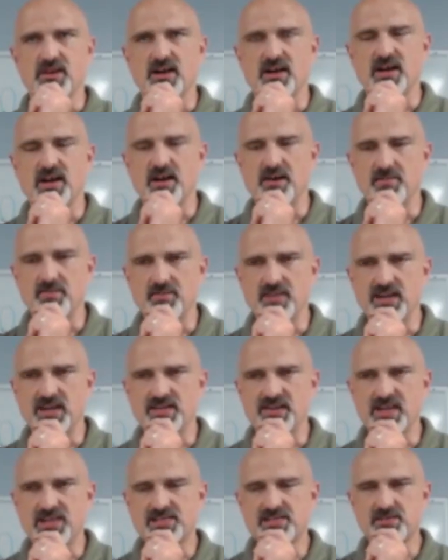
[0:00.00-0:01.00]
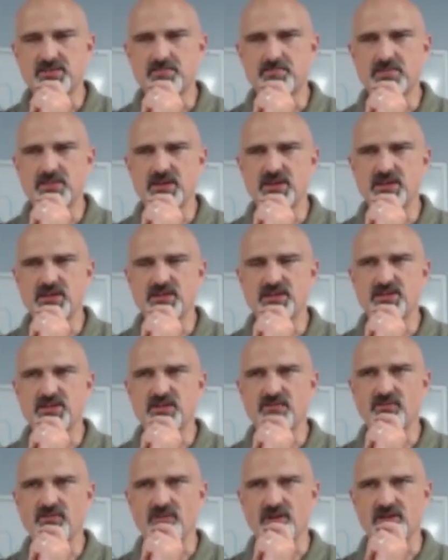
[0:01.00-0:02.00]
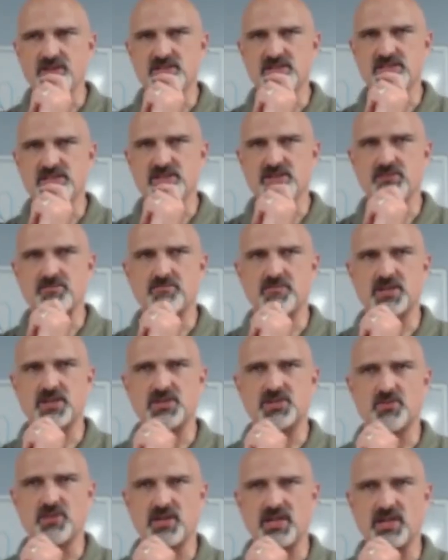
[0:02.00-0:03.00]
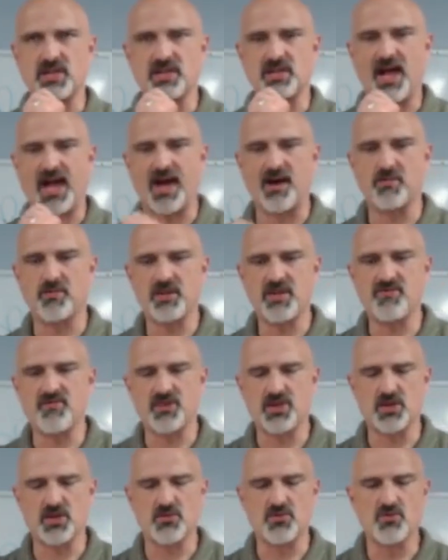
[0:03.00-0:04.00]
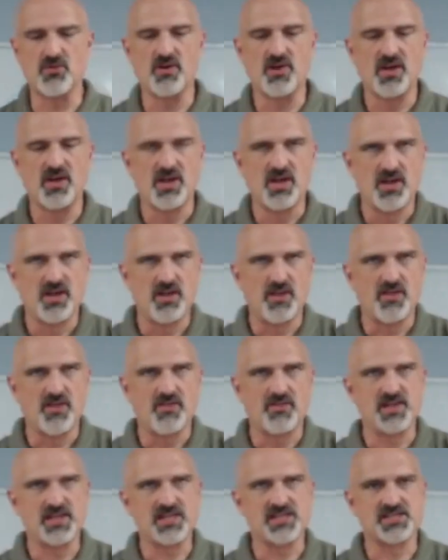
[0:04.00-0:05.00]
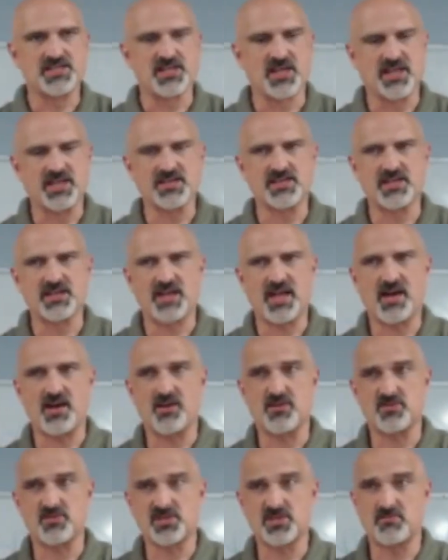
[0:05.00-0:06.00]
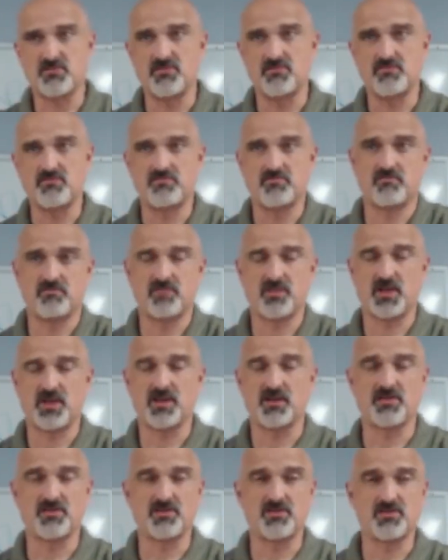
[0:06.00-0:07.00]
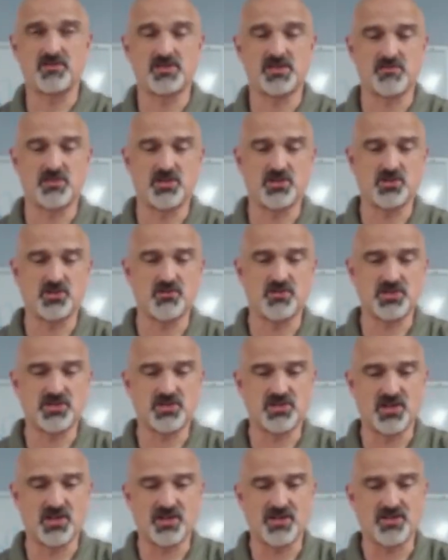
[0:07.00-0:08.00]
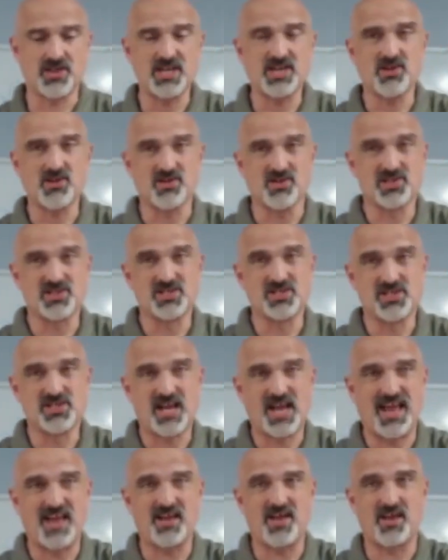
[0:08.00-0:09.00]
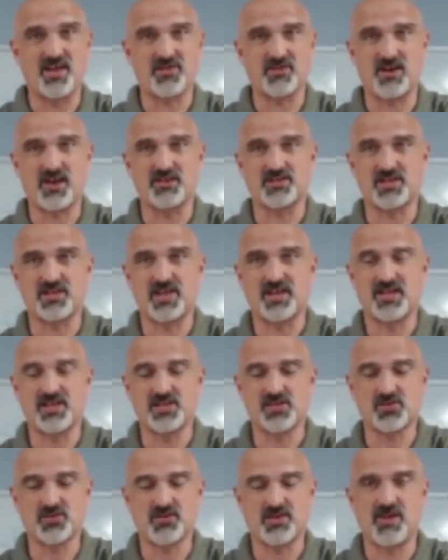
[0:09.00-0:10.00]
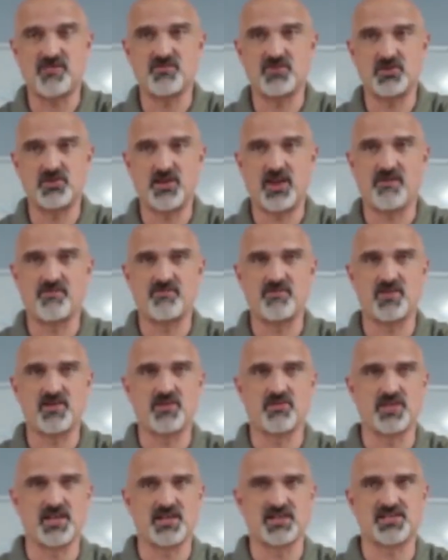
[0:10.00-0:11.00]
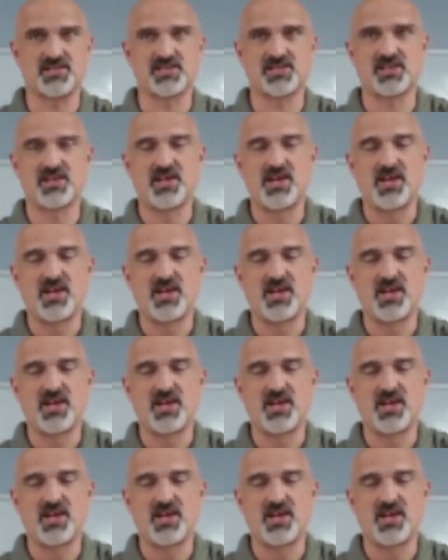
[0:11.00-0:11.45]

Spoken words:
And that's a big difference between how we view these things and how some of the Jewish thinkers throughout history have viewed this.